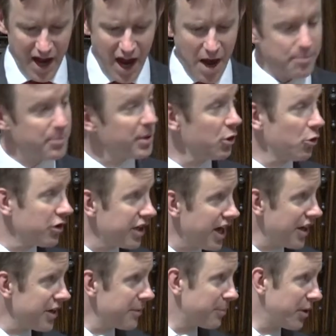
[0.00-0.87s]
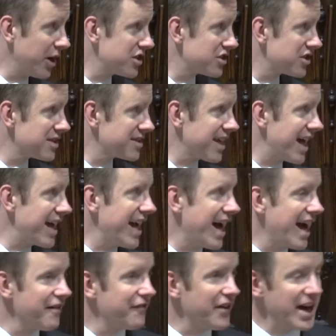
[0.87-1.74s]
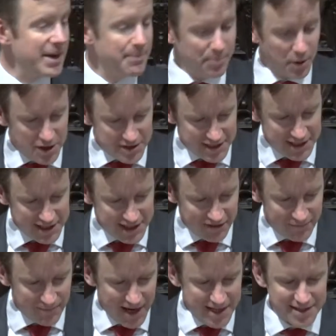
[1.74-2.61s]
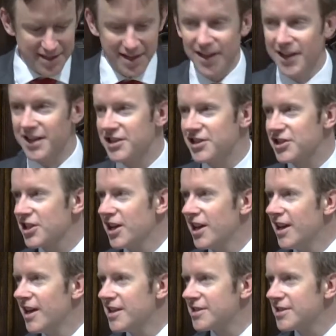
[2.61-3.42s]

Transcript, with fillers: Uh, but all the other preachers, they have a positive message.